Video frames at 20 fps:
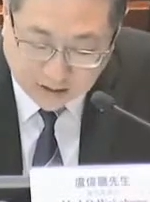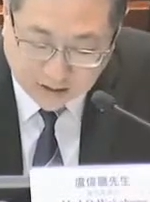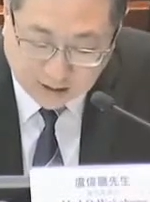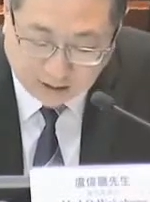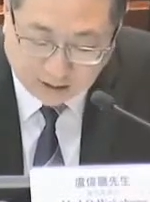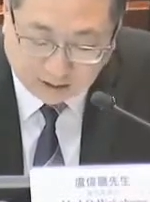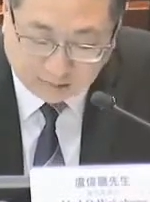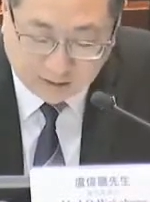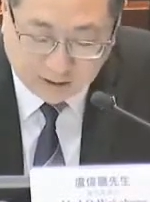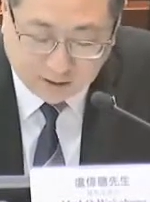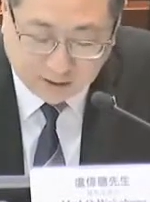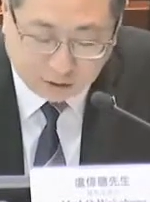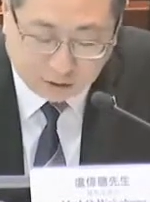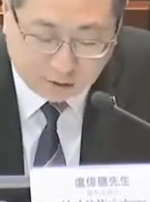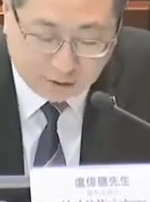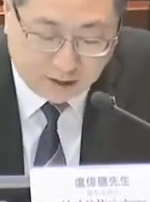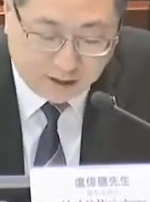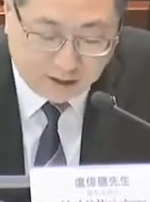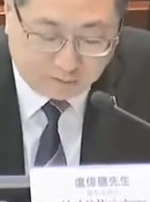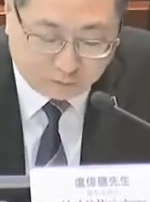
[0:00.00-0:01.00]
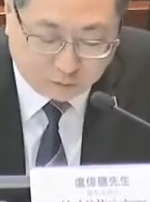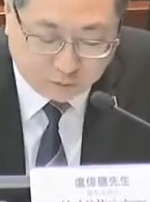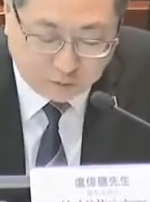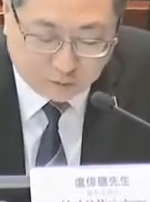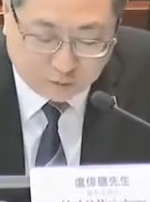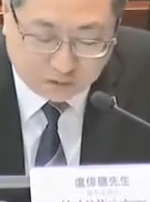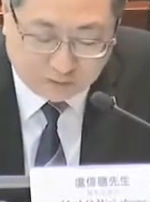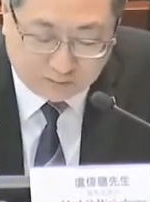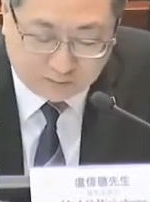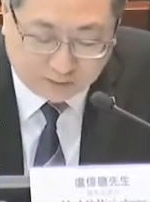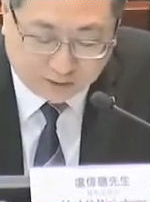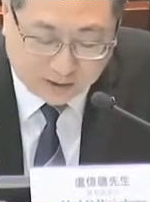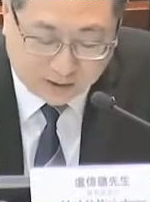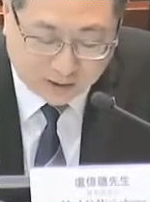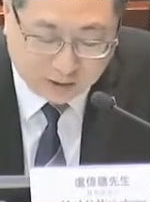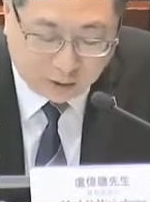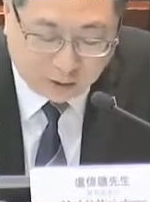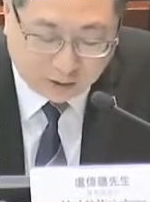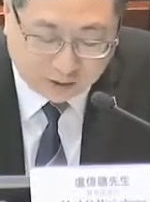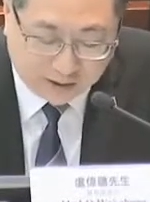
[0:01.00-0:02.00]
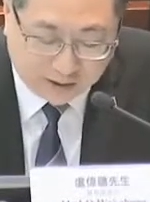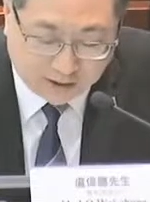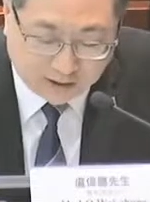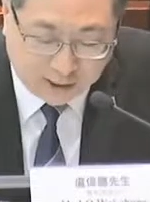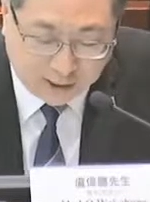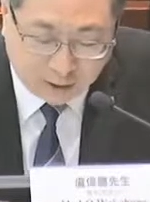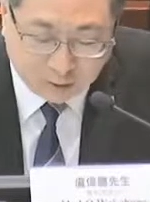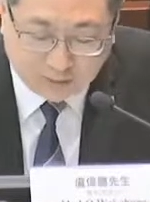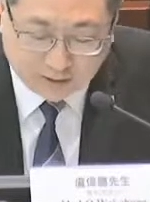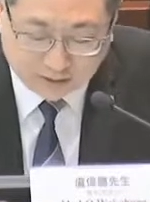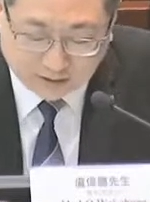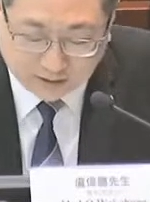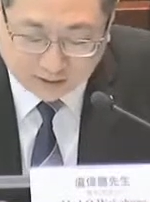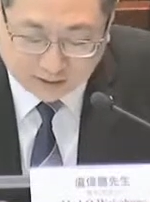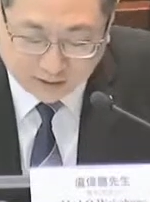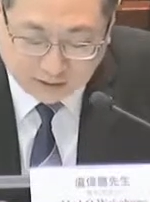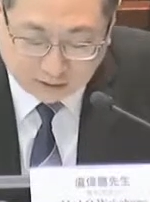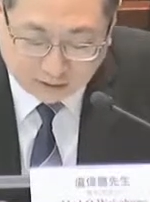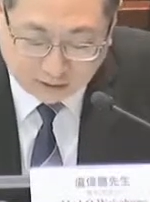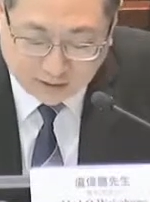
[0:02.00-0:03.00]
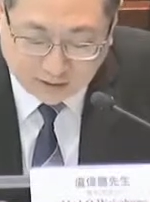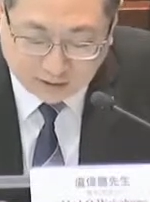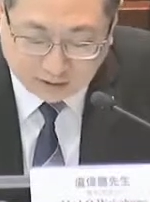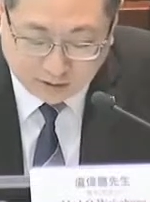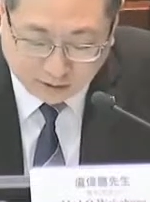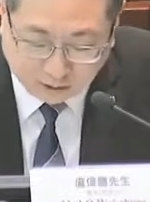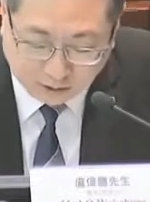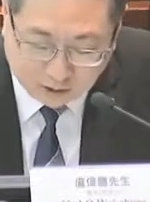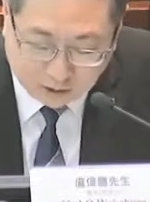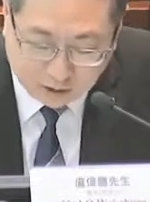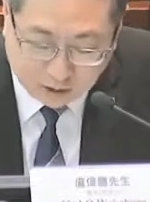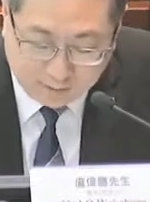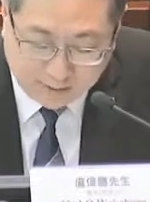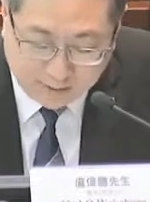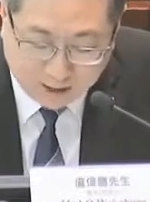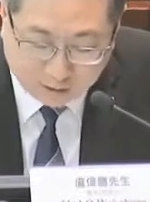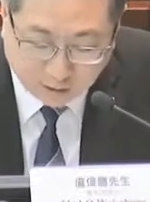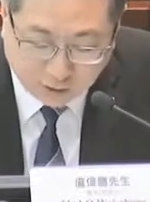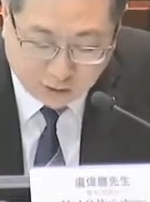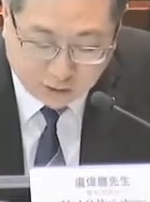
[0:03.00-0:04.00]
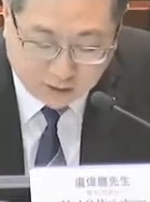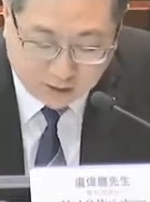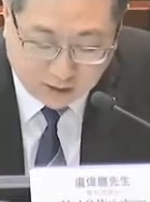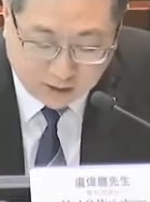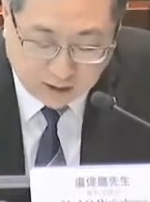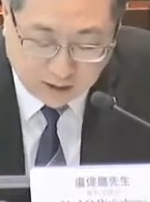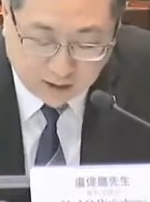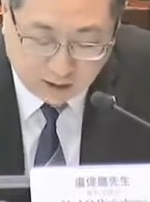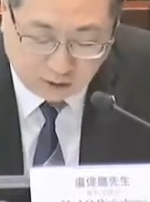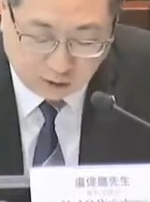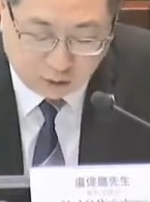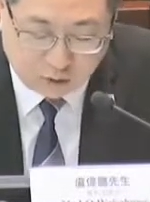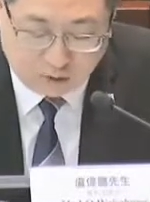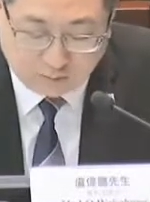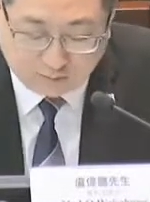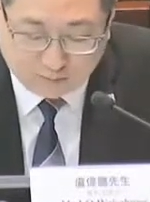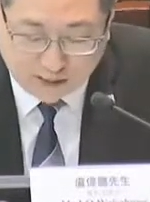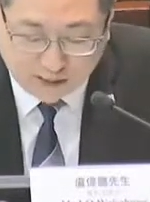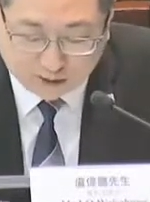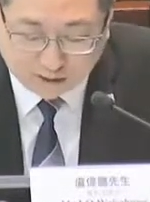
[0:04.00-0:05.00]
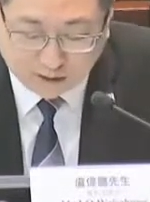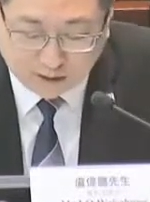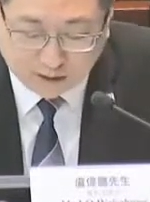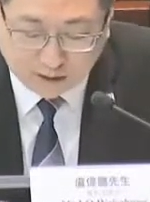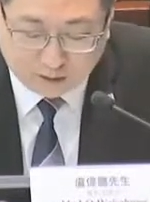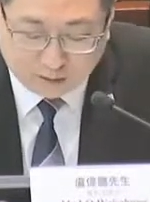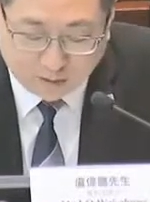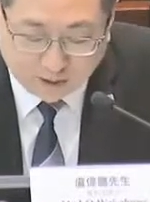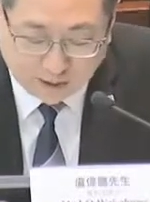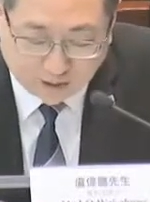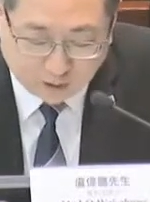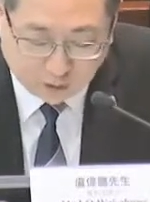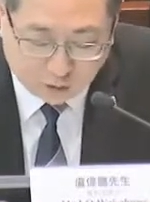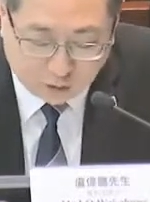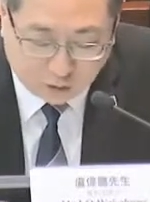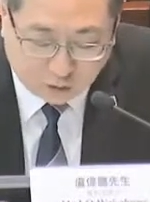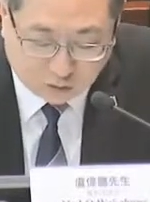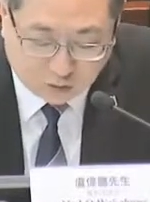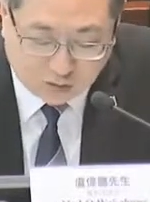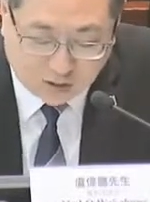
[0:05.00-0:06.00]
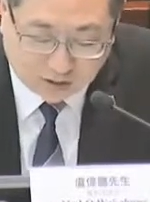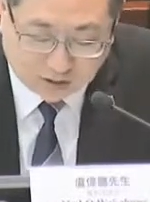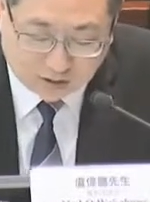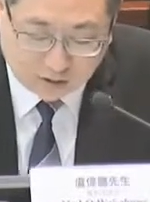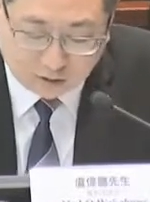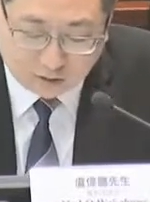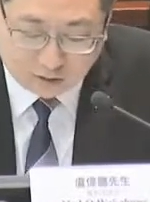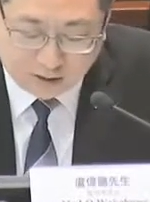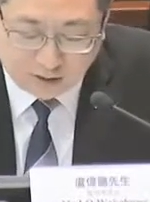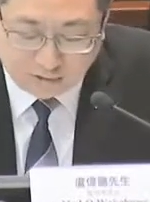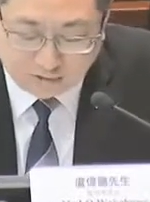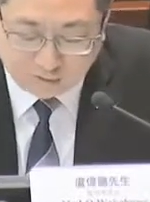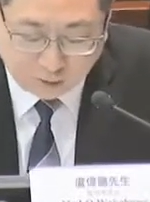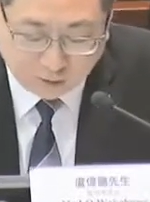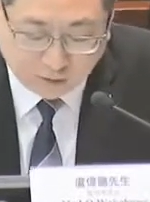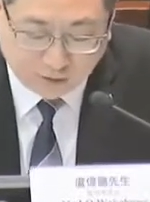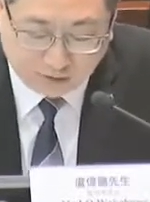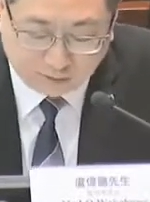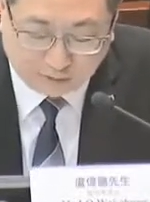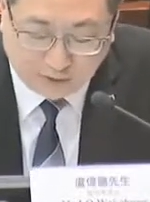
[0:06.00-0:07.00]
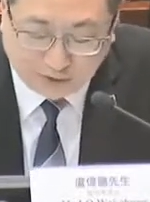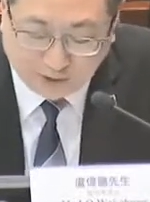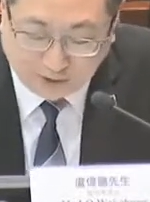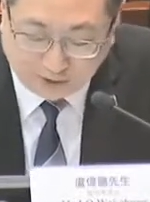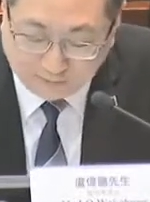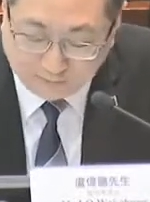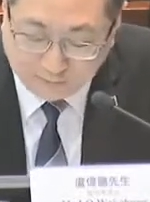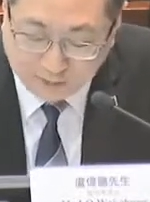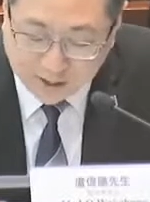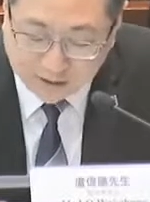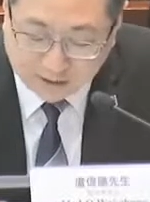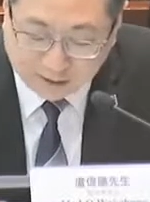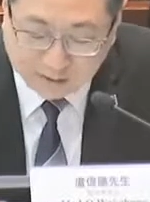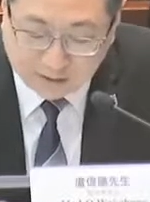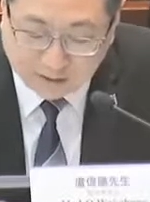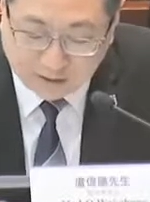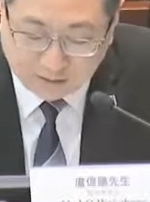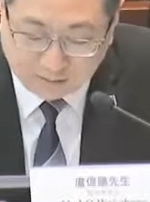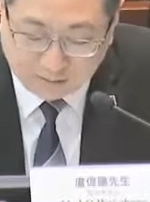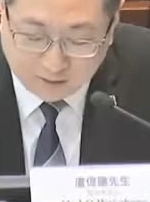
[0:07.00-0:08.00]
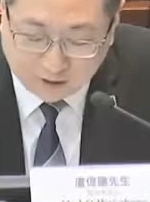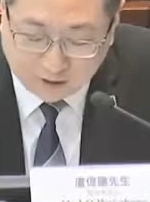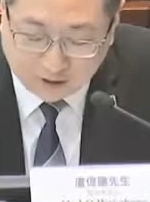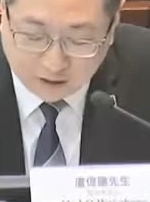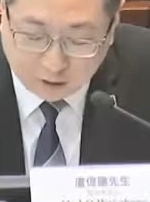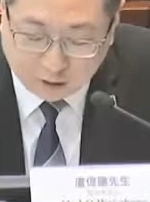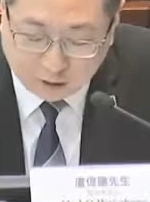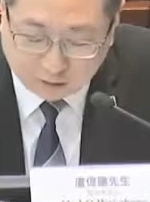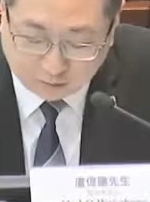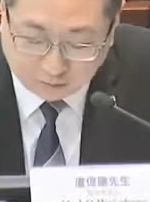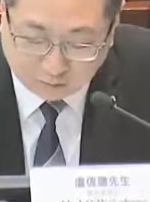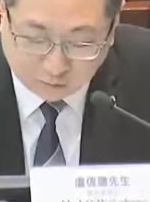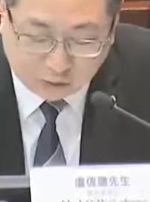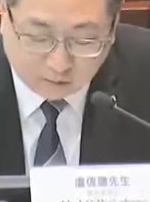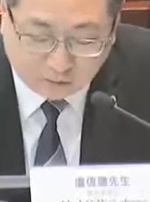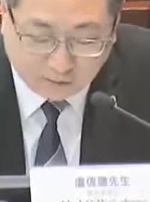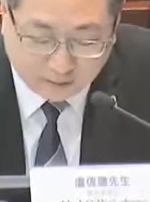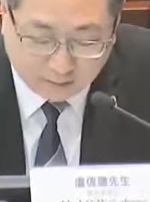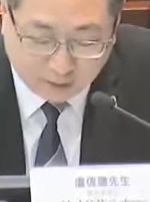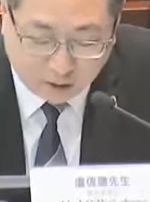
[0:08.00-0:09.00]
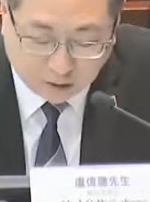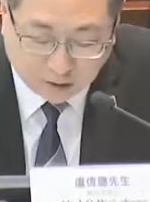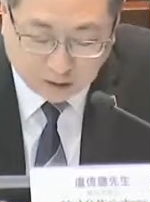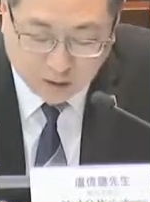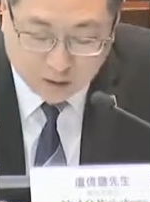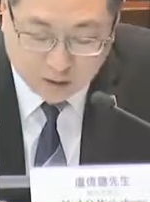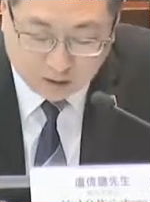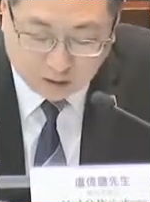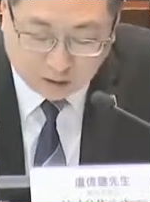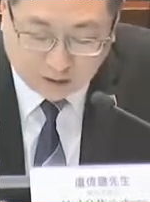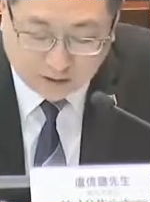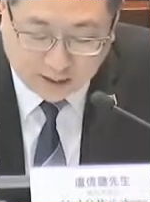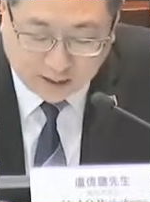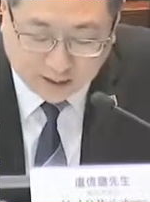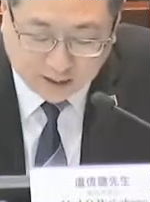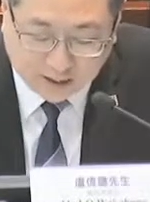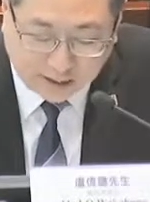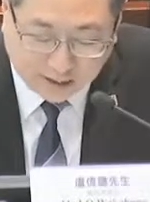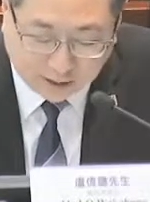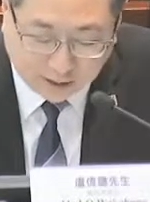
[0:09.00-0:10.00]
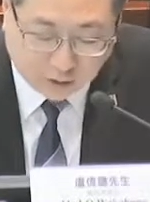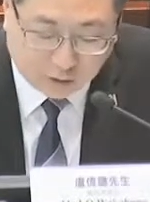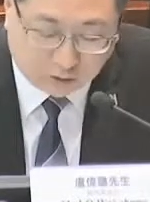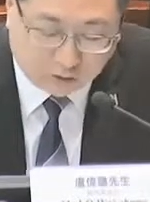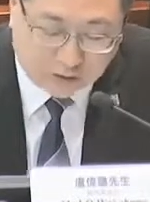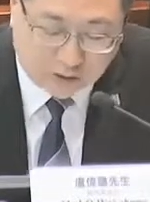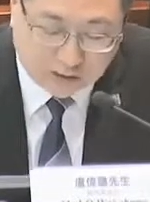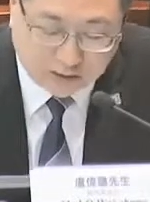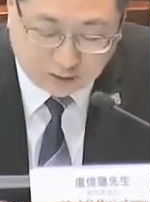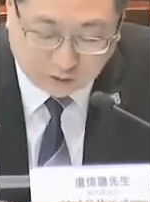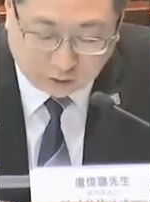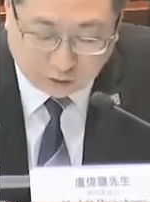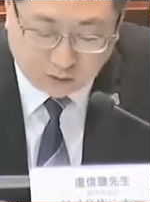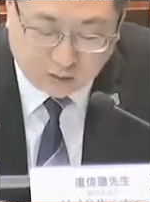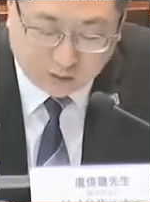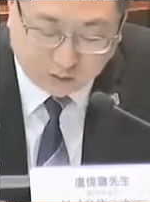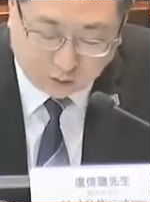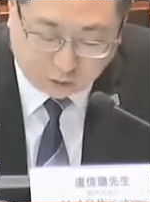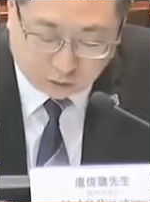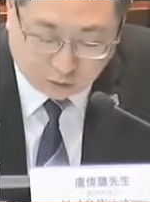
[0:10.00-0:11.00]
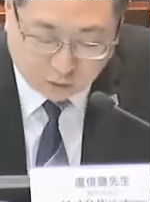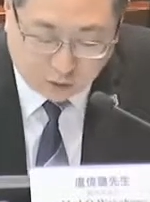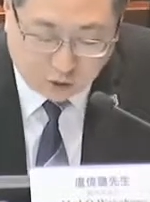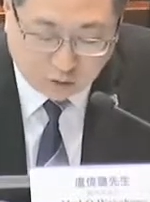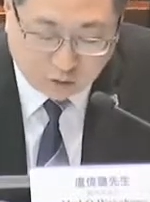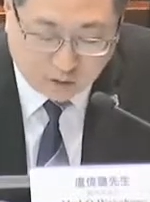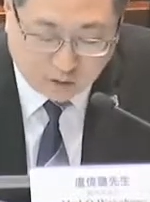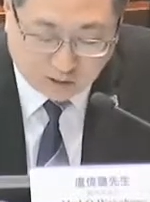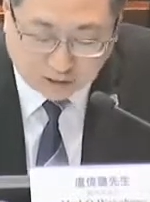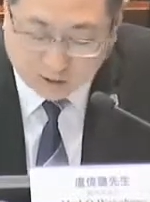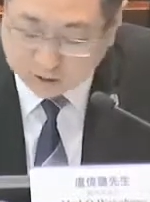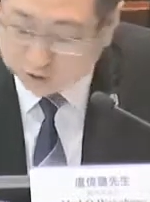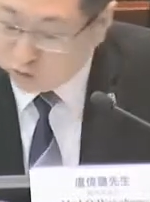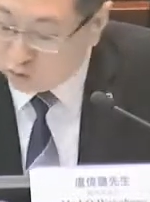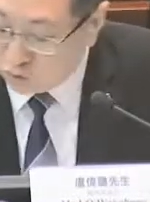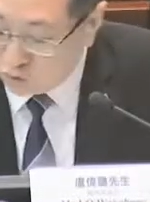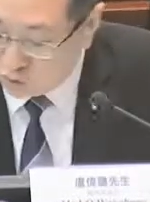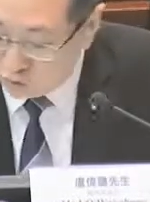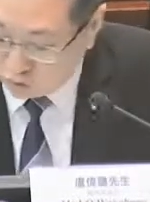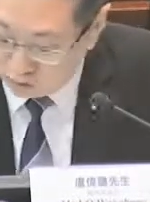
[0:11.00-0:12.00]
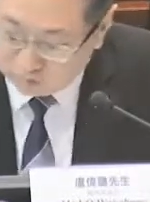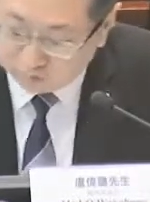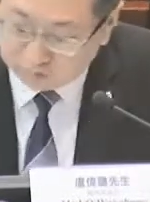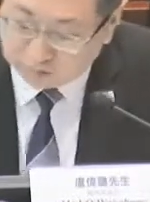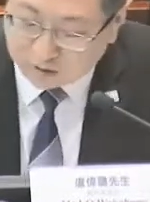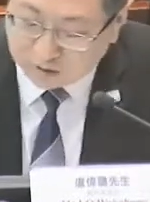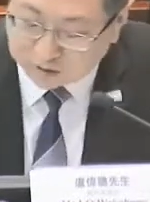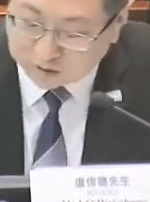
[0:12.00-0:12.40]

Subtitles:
to convey the message that bringing in cannabis from overseas is illegal, and we reminded tourists to pay attention to the